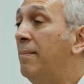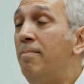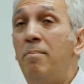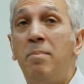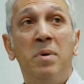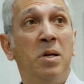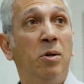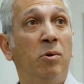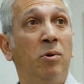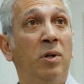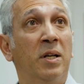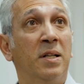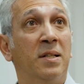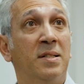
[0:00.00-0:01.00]
and overlaying
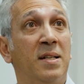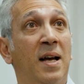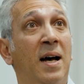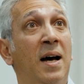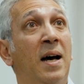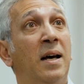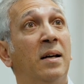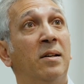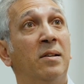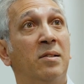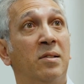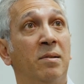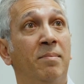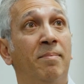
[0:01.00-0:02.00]
it with our own
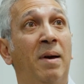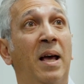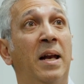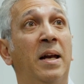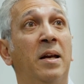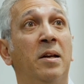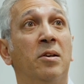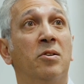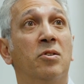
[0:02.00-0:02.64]
industry knowledge